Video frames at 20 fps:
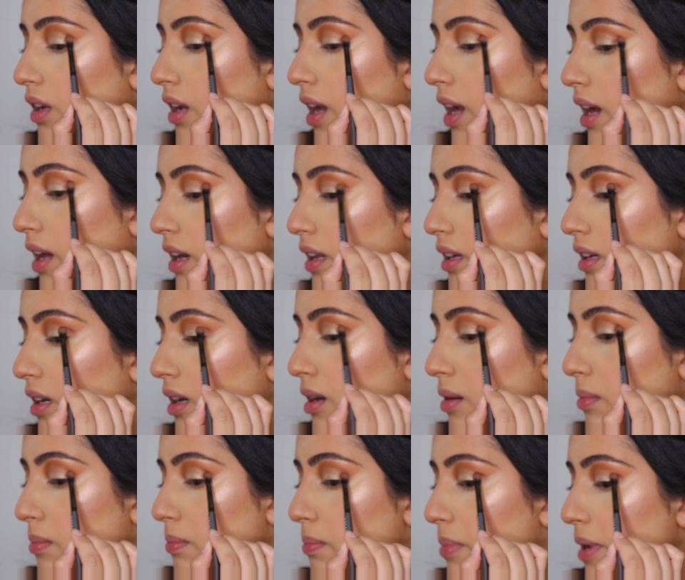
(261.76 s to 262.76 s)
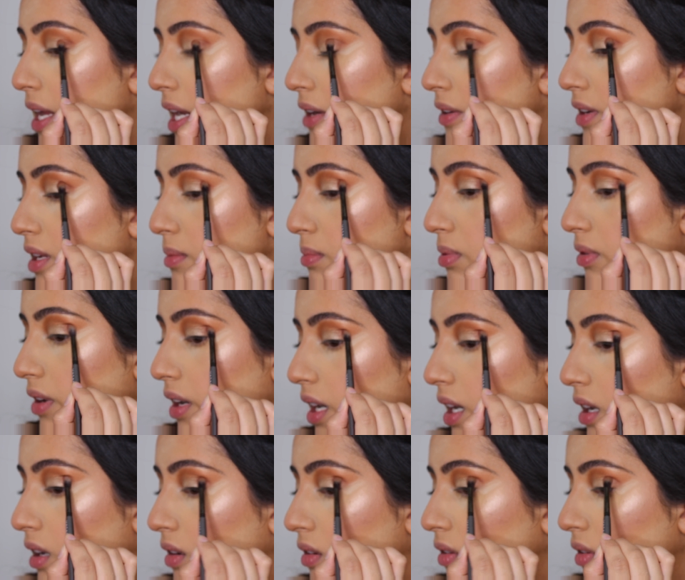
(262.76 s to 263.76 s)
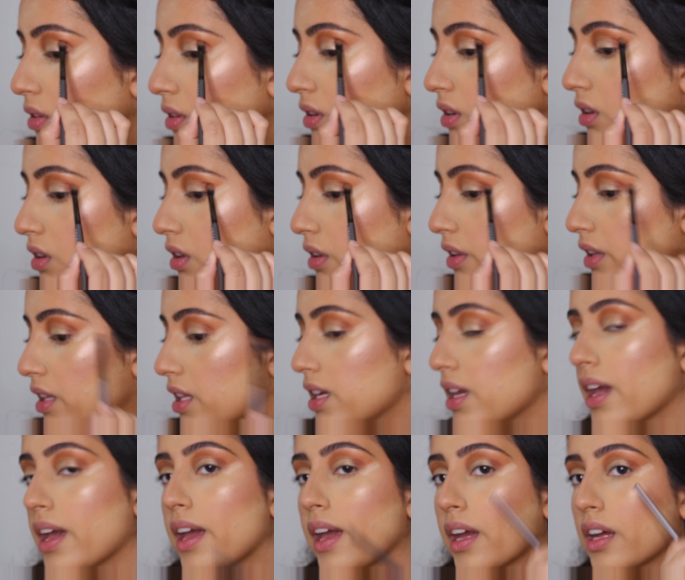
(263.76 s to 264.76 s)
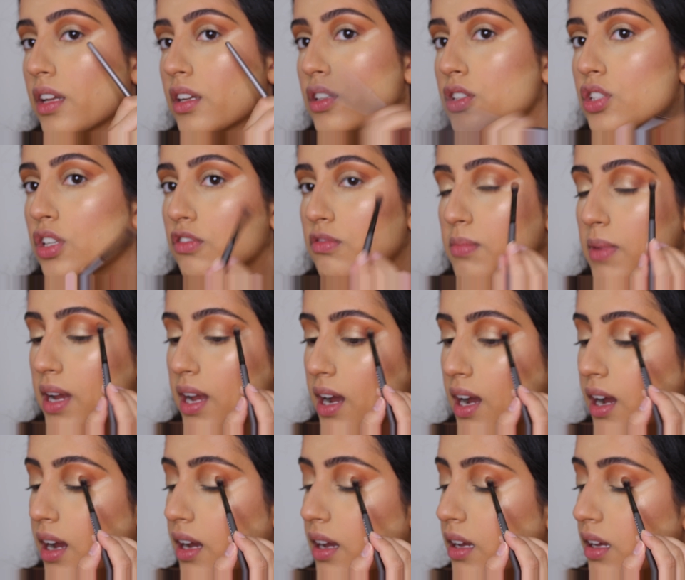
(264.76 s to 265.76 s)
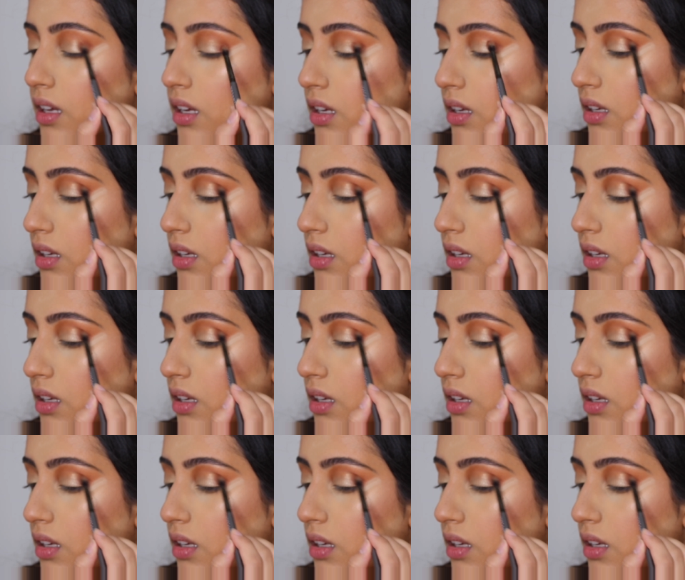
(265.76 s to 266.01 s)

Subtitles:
Adding a berry brown on the edge of my eye.